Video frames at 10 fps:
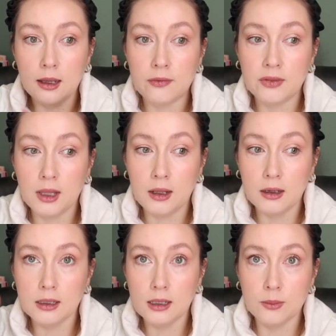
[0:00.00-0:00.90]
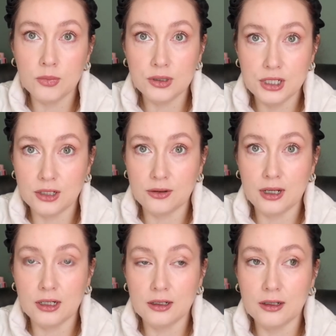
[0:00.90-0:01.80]
and then a number
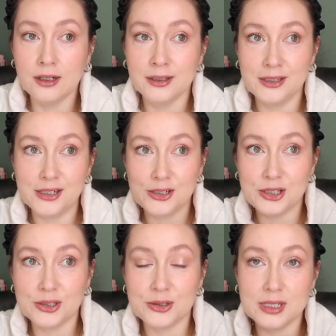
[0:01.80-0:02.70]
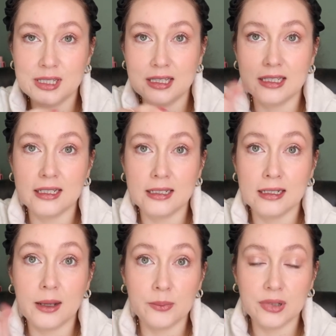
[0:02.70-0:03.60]
generator to choose the
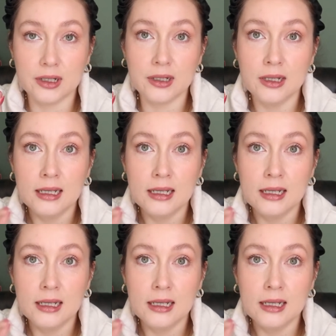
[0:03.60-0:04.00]
number,